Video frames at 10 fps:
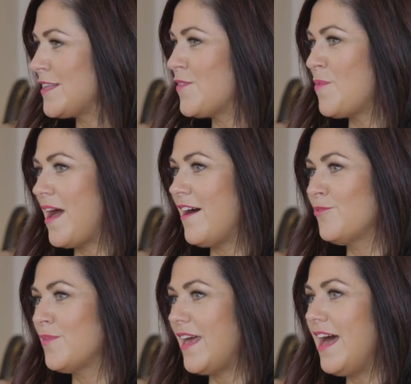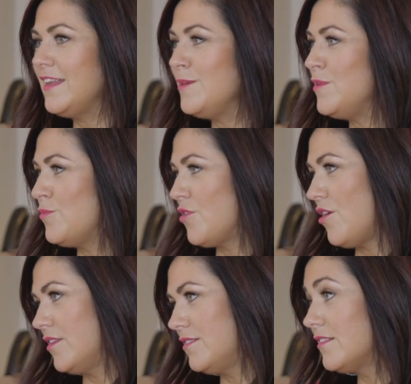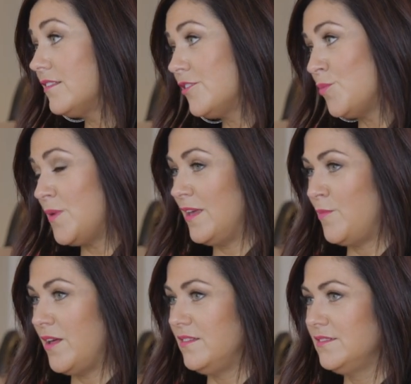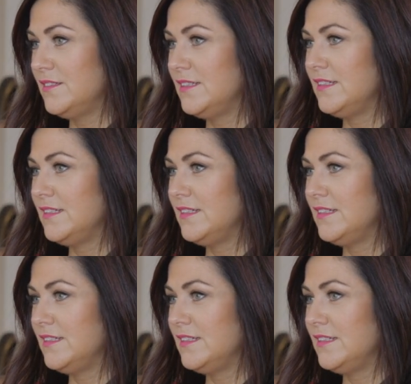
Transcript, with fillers: was on the path with Addy, people called it the little pink pill.